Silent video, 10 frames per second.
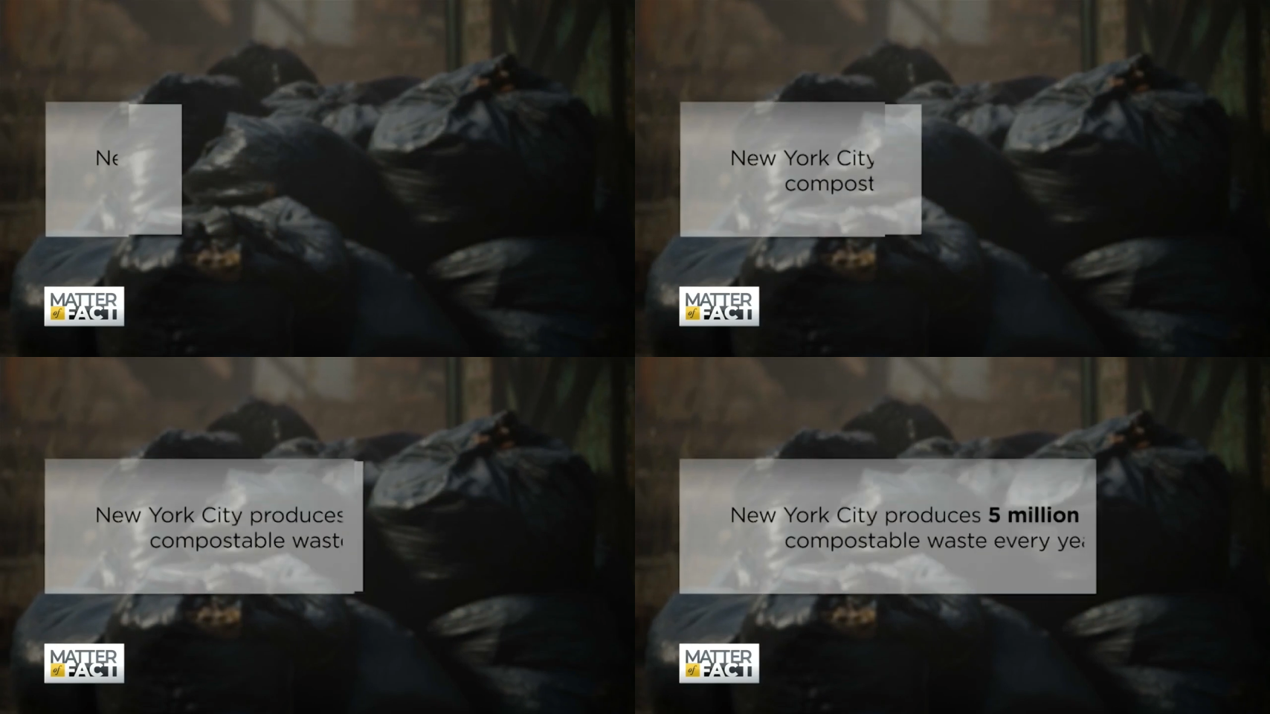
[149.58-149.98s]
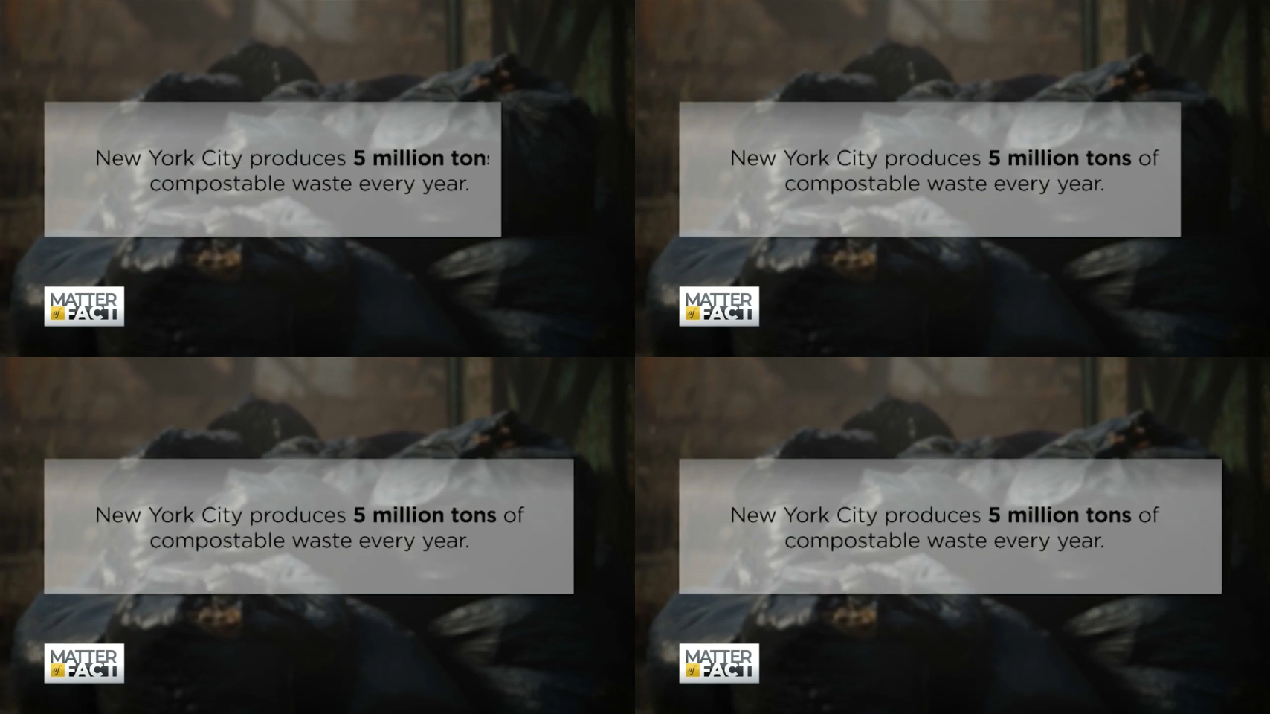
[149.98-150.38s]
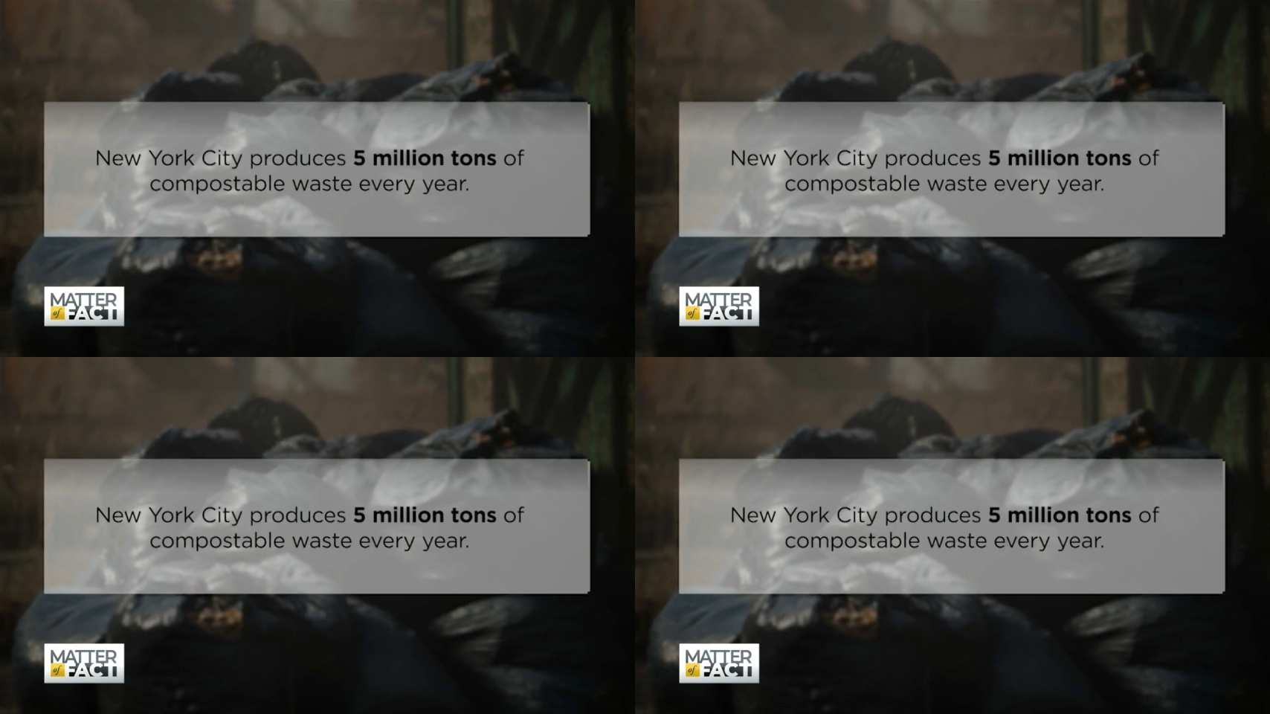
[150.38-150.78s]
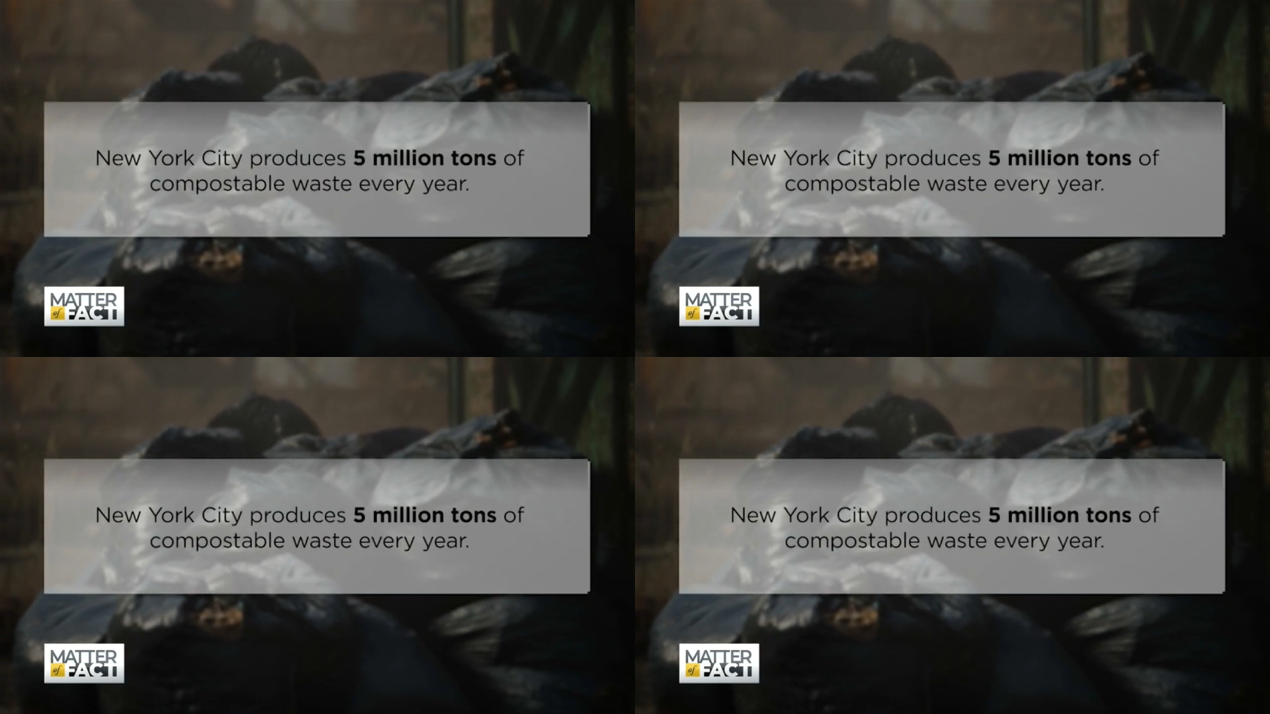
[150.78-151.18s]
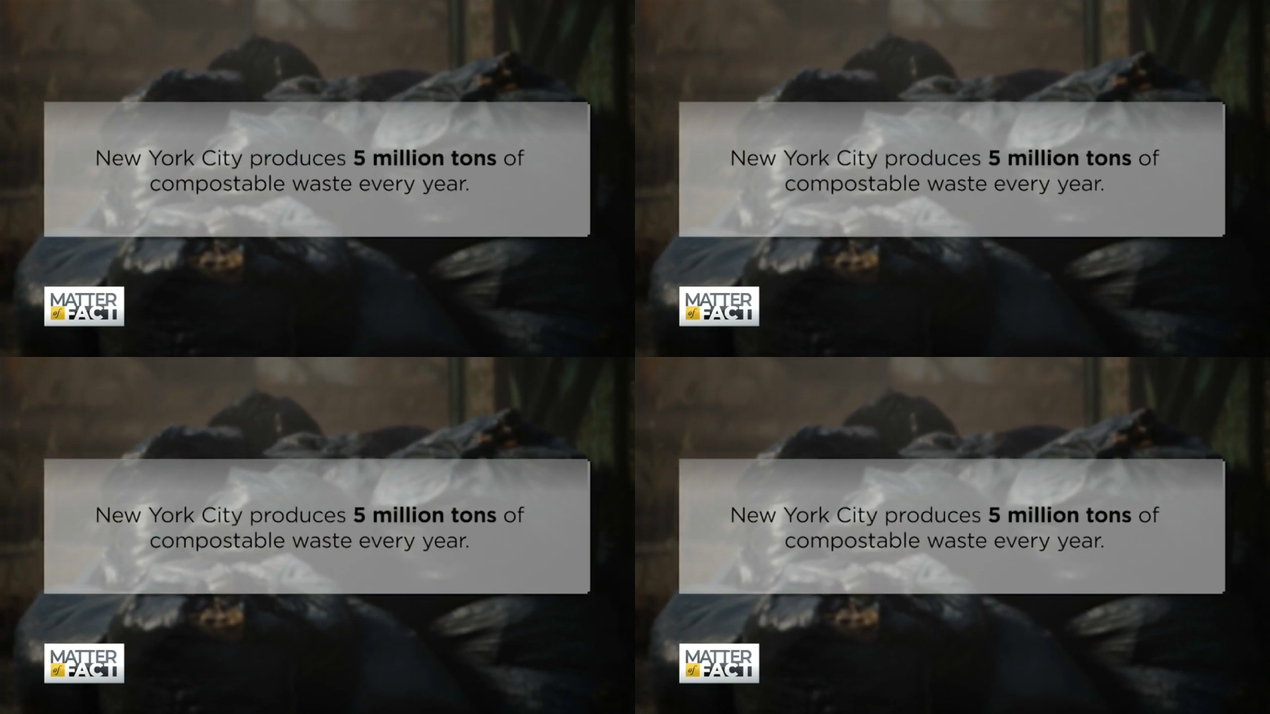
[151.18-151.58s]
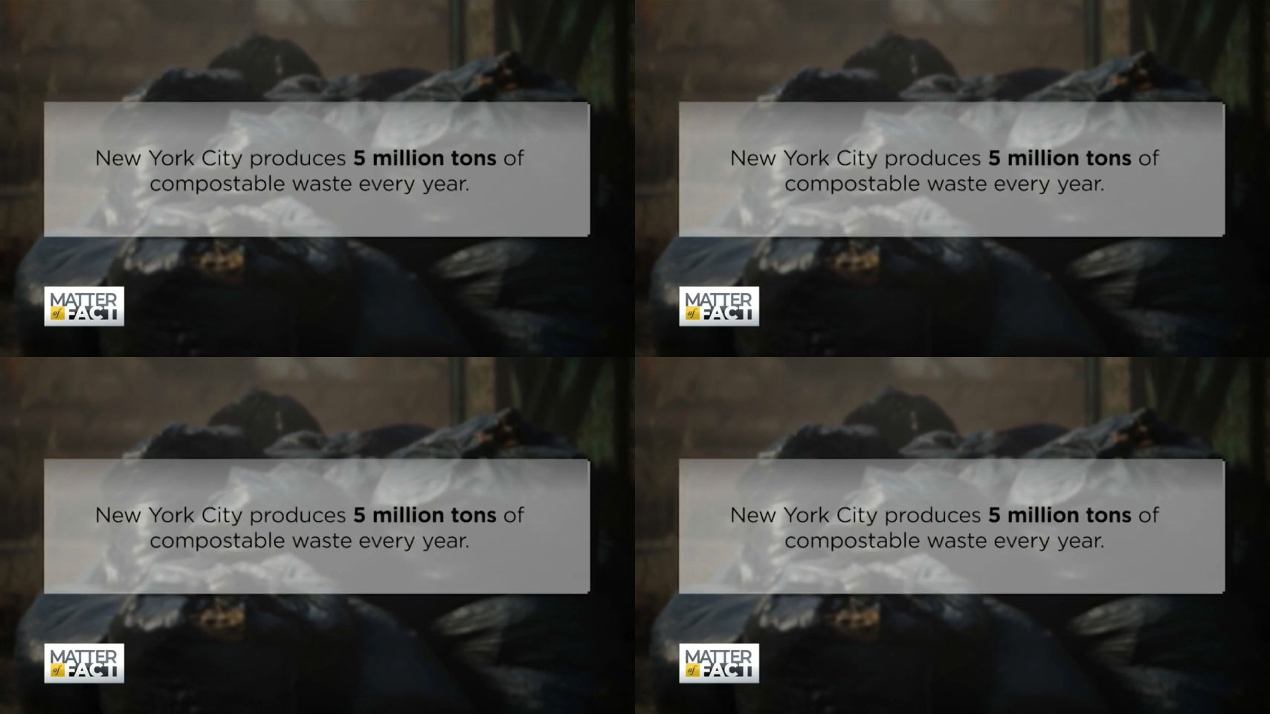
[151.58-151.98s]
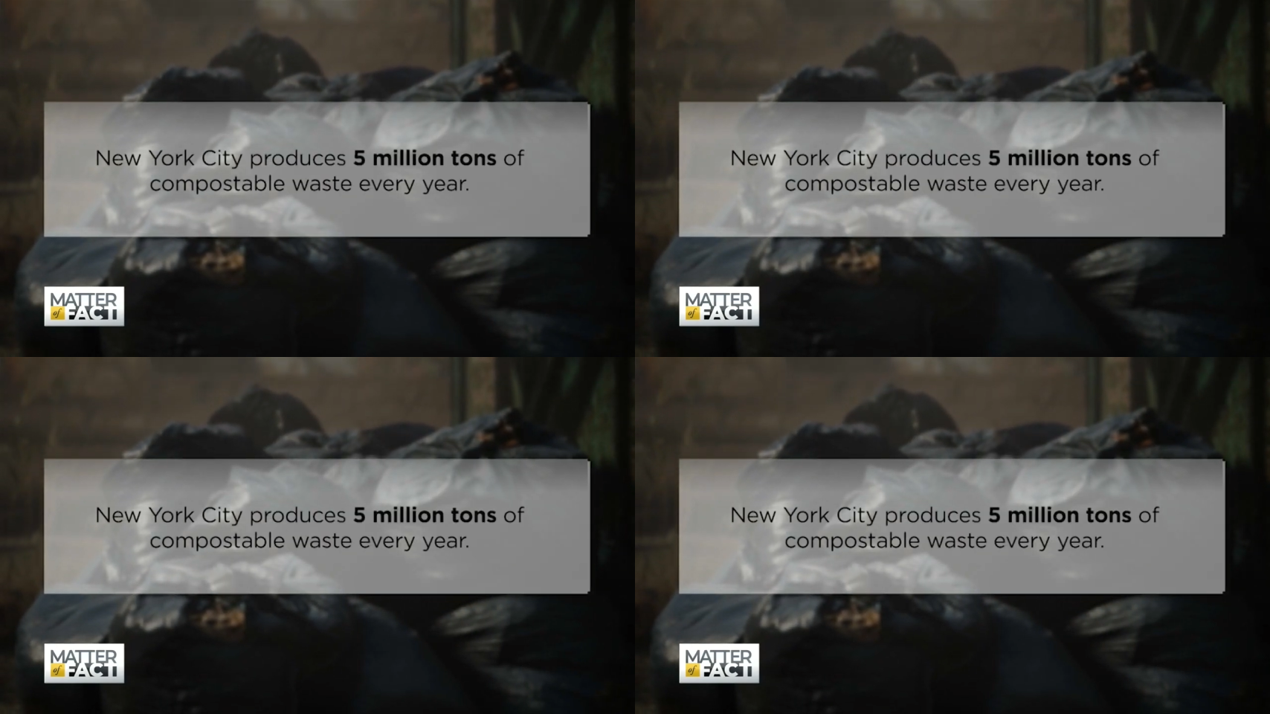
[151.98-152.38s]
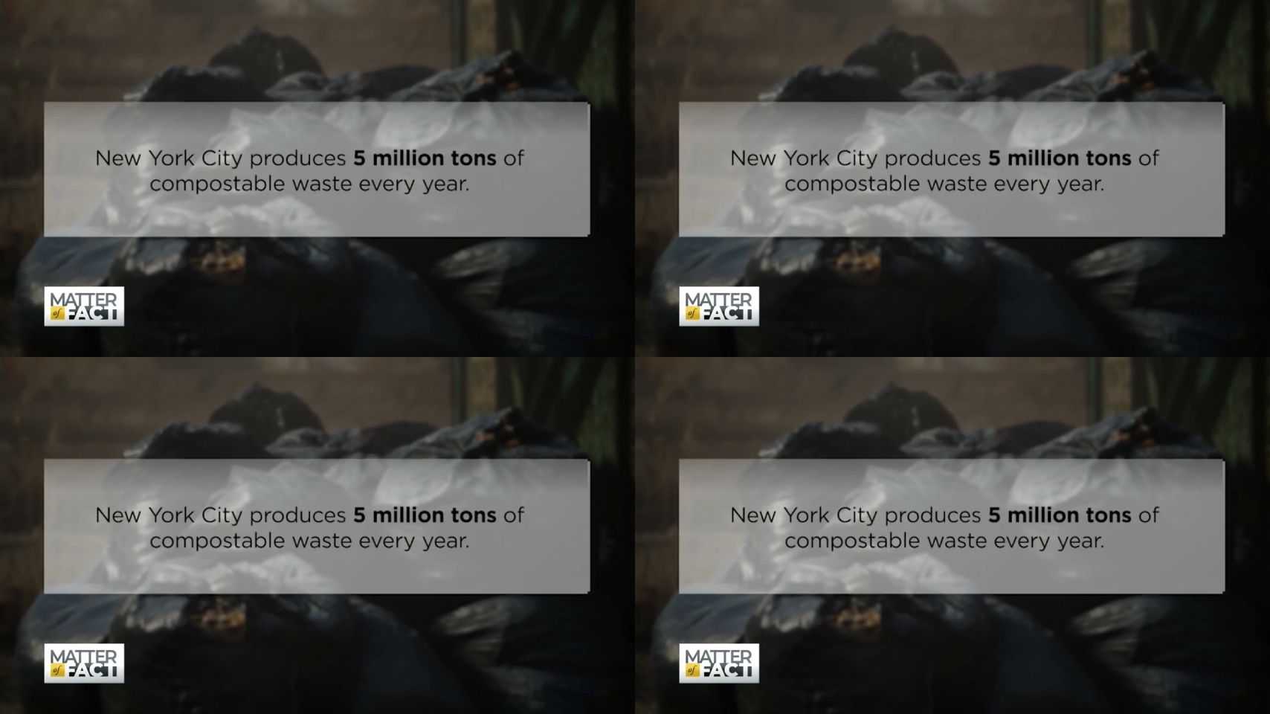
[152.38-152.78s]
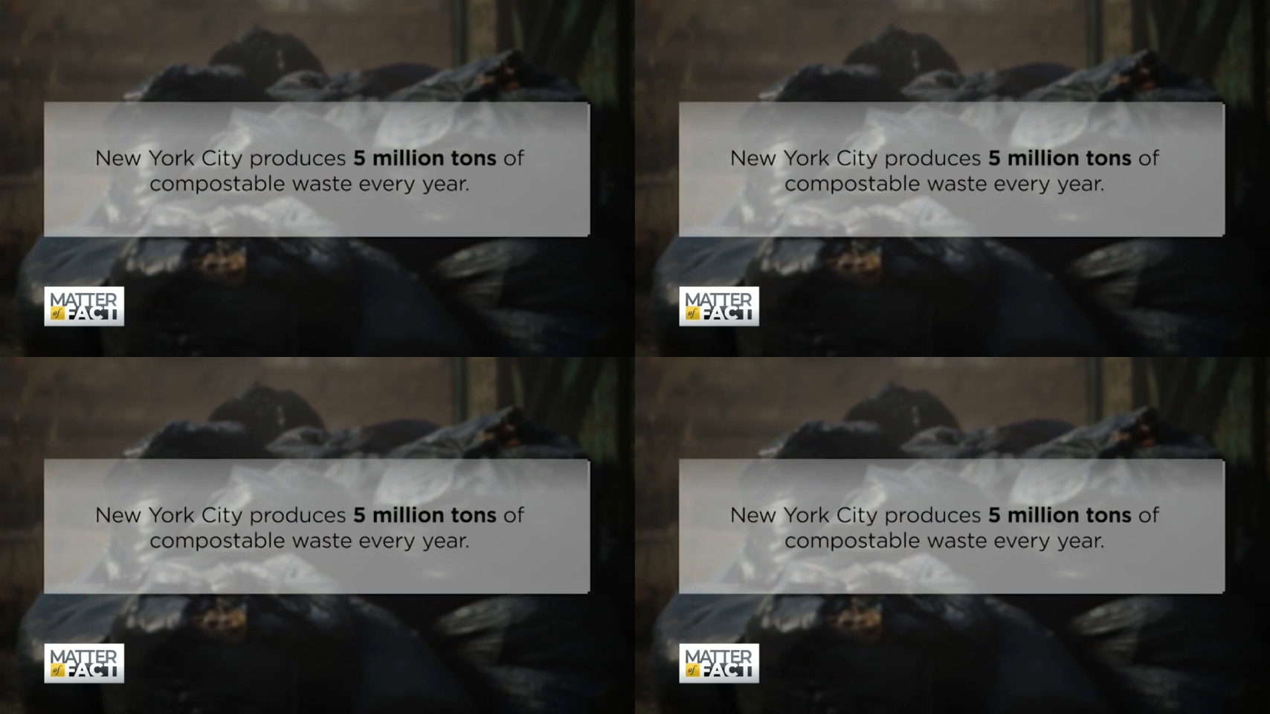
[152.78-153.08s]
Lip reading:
No face is visible, so there are no lips to read.